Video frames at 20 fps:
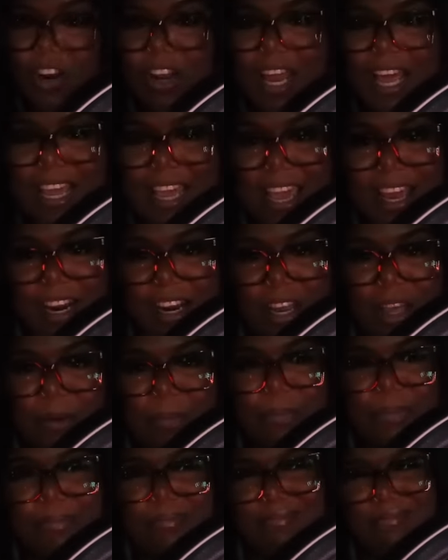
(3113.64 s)
don't like cantaloupe,
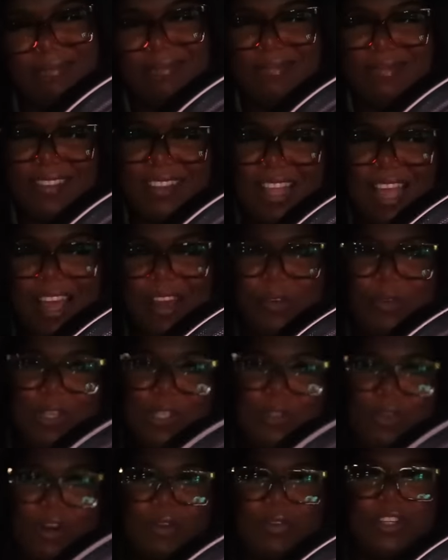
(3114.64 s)
like,
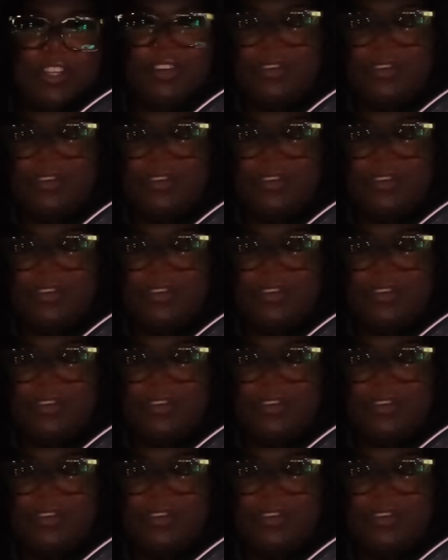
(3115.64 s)
what's wrong with